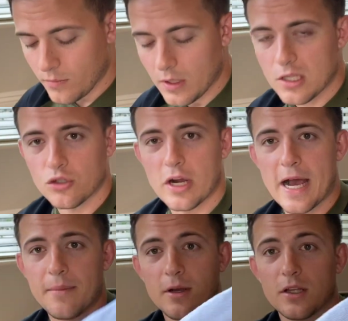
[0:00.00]
is
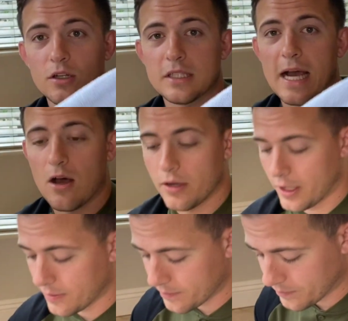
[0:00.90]
grab a little towel
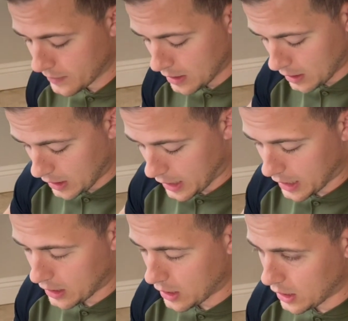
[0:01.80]
here, and